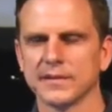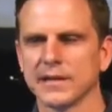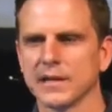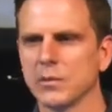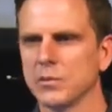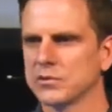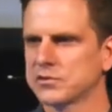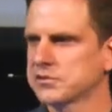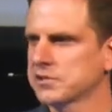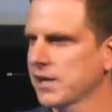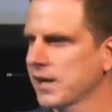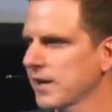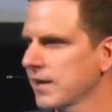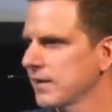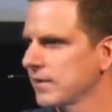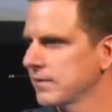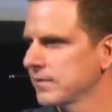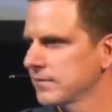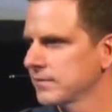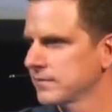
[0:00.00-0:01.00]
He was
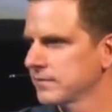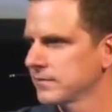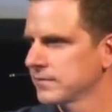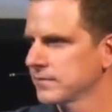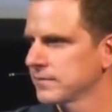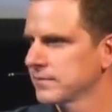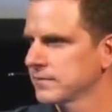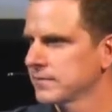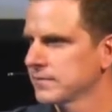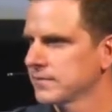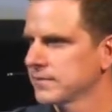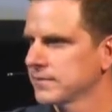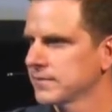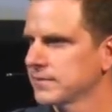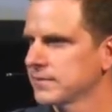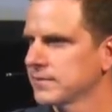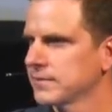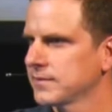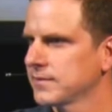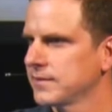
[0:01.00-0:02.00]
tired.
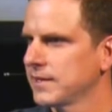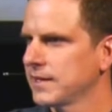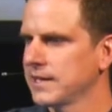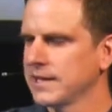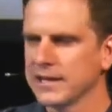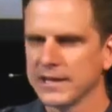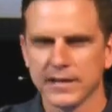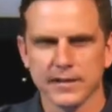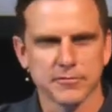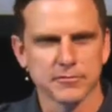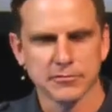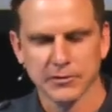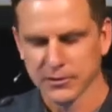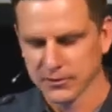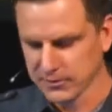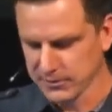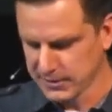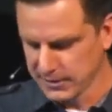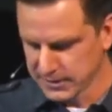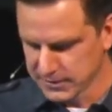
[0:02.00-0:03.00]
And he didn't
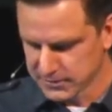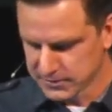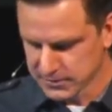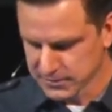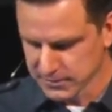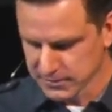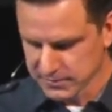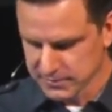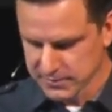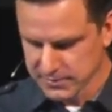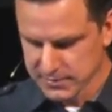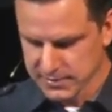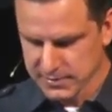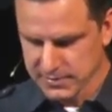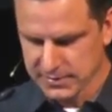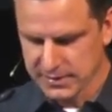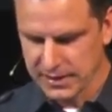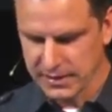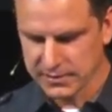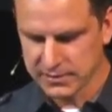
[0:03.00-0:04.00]
fall into
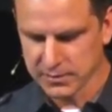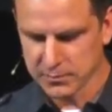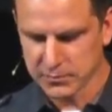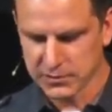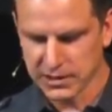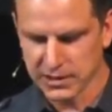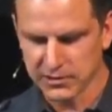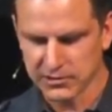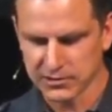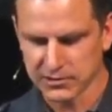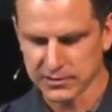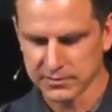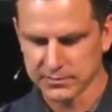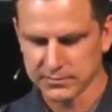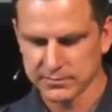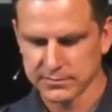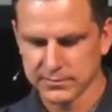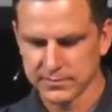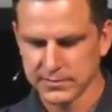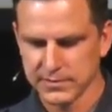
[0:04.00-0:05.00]
that temptation.
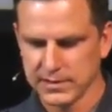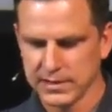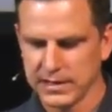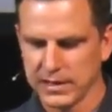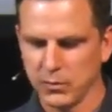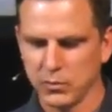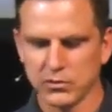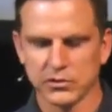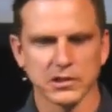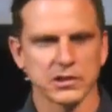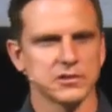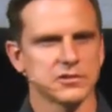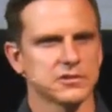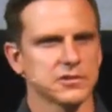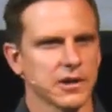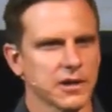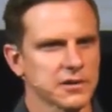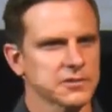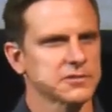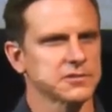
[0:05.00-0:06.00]
He was
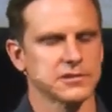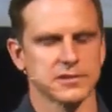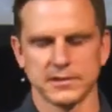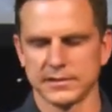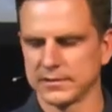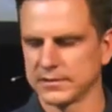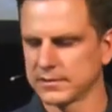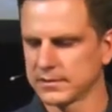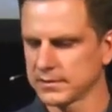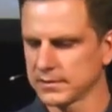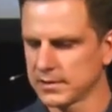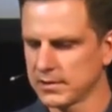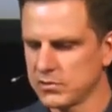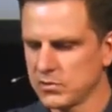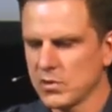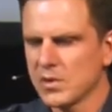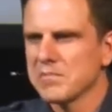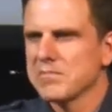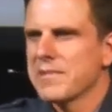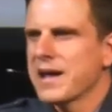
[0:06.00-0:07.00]
exhausted. Could
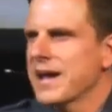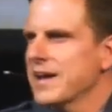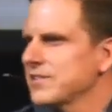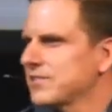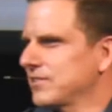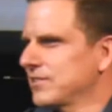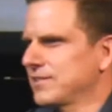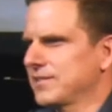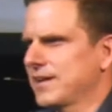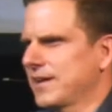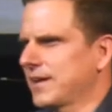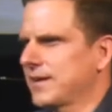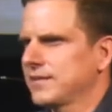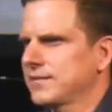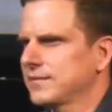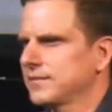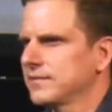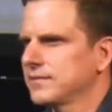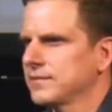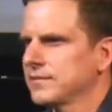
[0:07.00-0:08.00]
you imagine that?
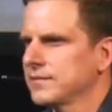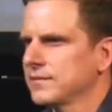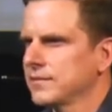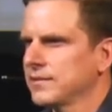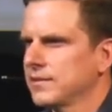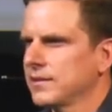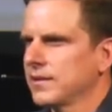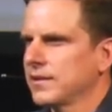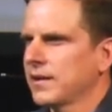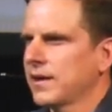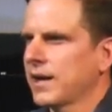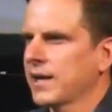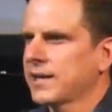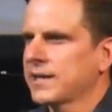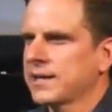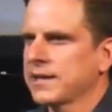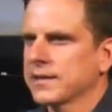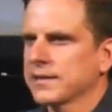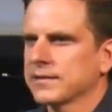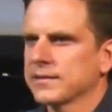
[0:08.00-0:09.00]
I
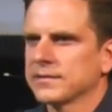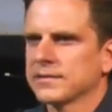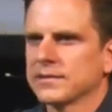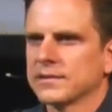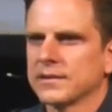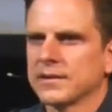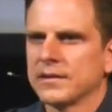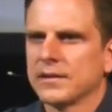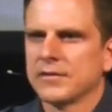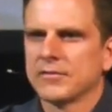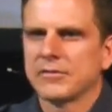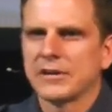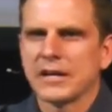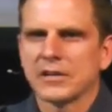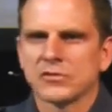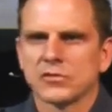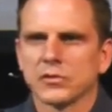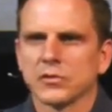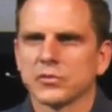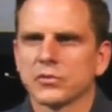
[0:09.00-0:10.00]
can't
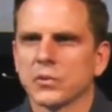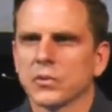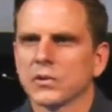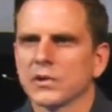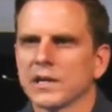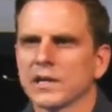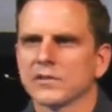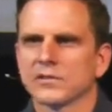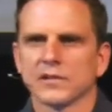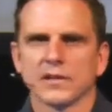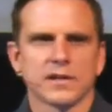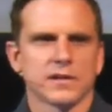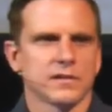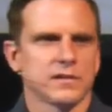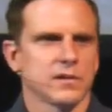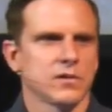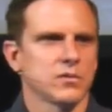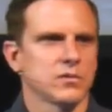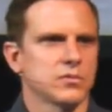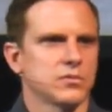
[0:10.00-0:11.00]
fast for four days, let
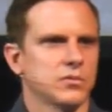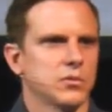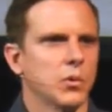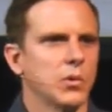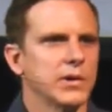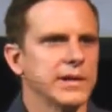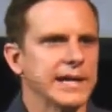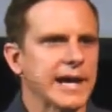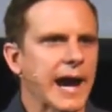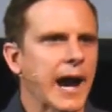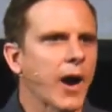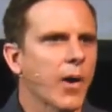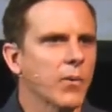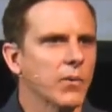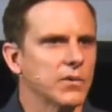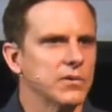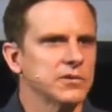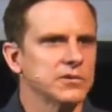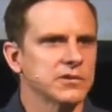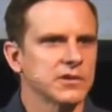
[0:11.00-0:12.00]
alone 40
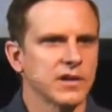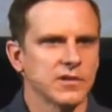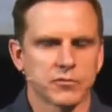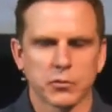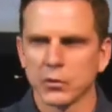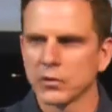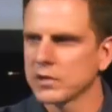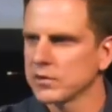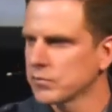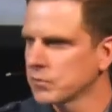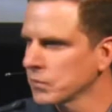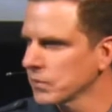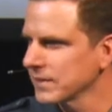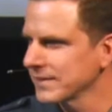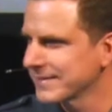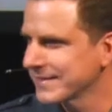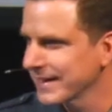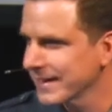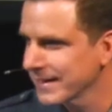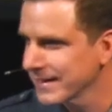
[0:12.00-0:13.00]
hours, 40, 40
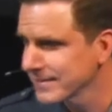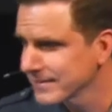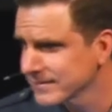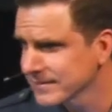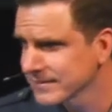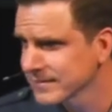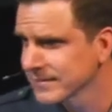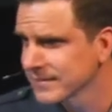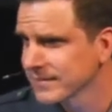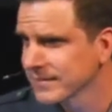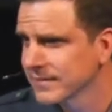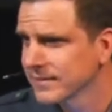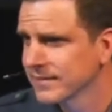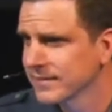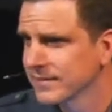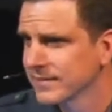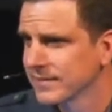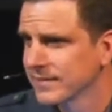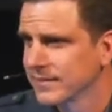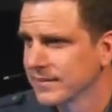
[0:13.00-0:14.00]
days.
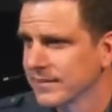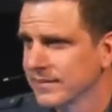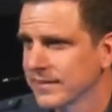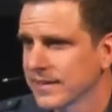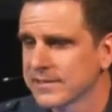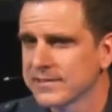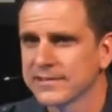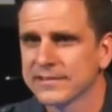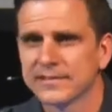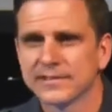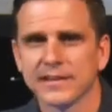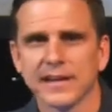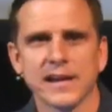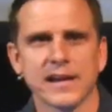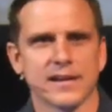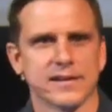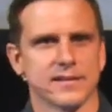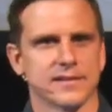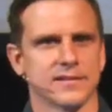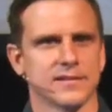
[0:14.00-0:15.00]
That's
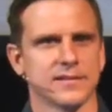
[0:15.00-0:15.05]
insane.